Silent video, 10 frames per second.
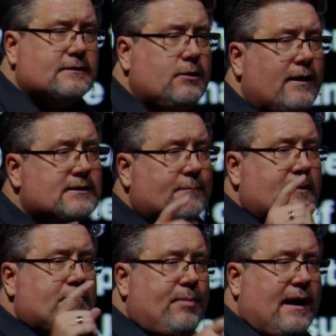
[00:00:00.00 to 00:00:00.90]
is doing
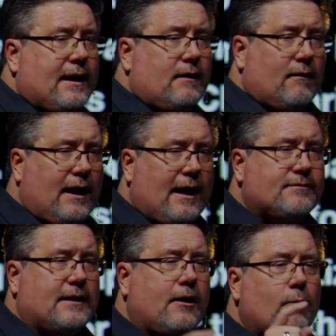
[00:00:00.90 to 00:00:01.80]
something big in our
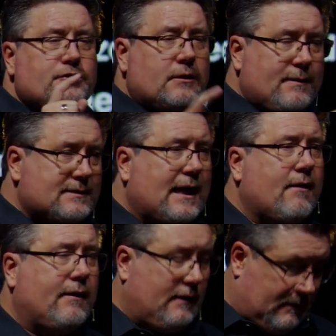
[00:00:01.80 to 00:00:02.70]
lives, and I don't want you to miss
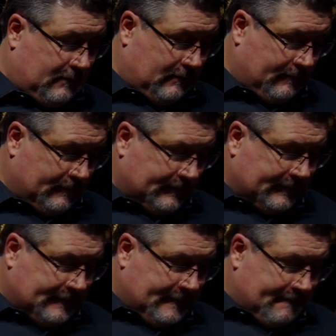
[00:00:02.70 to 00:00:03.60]
out on it.
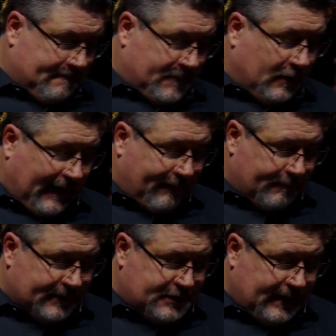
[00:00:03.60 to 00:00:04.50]
Your life
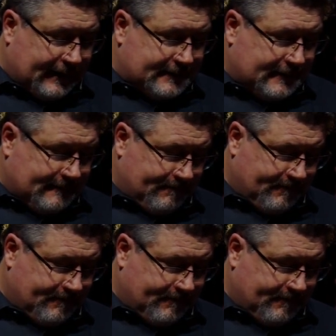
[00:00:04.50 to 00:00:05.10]
will be changed.